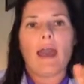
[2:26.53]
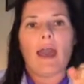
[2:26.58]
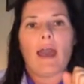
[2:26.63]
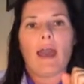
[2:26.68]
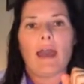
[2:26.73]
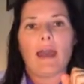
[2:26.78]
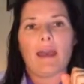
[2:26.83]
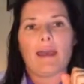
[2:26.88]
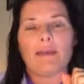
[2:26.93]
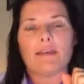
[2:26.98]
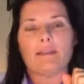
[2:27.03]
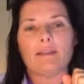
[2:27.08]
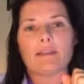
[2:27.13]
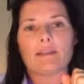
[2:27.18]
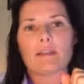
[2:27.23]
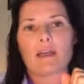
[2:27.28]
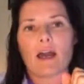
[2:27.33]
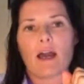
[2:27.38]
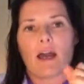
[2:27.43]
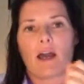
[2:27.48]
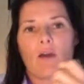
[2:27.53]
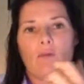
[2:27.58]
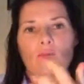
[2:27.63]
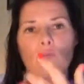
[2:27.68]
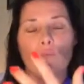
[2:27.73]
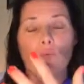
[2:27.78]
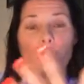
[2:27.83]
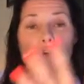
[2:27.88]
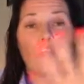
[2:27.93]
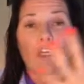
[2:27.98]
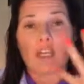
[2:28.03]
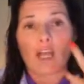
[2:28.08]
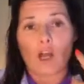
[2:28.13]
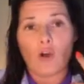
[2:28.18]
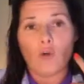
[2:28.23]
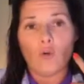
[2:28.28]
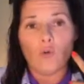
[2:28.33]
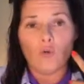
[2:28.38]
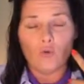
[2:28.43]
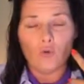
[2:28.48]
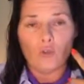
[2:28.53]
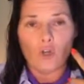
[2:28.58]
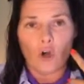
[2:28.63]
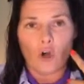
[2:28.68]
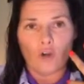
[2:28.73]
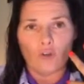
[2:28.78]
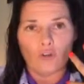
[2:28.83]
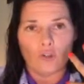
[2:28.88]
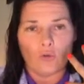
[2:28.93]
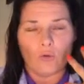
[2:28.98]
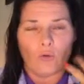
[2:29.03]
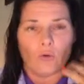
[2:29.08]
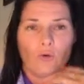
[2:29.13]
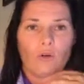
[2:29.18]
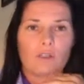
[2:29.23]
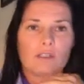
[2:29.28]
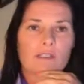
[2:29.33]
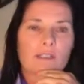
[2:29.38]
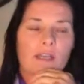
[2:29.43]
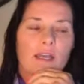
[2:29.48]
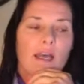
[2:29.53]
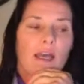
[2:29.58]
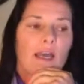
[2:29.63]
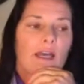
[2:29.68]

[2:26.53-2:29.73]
and um, putting a hood on the horse.